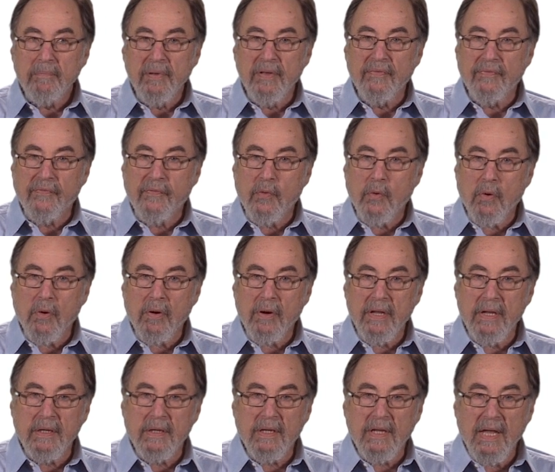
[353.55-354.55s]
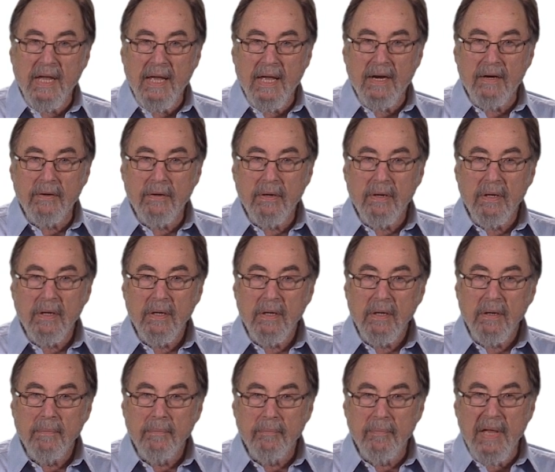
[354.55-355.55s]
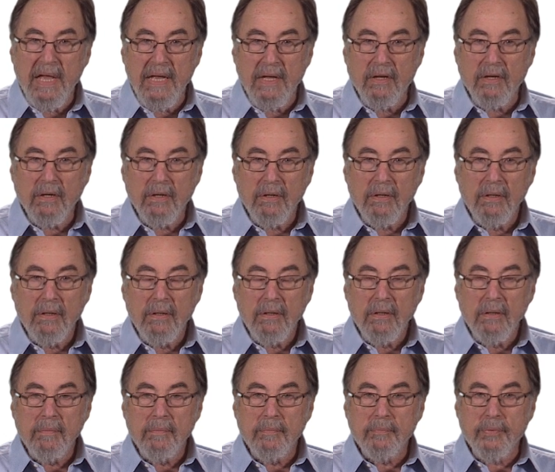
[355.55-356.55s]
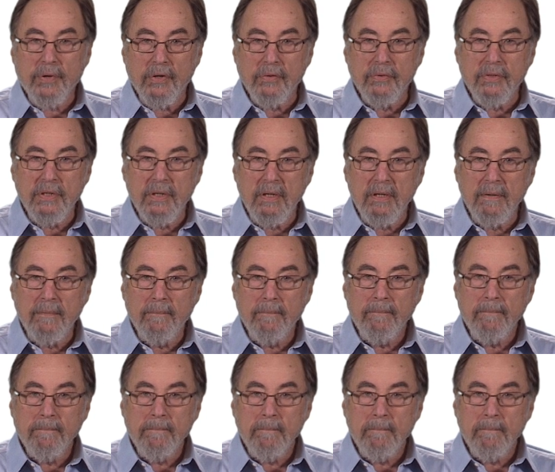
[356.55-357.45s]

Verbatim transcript: before it can make protein.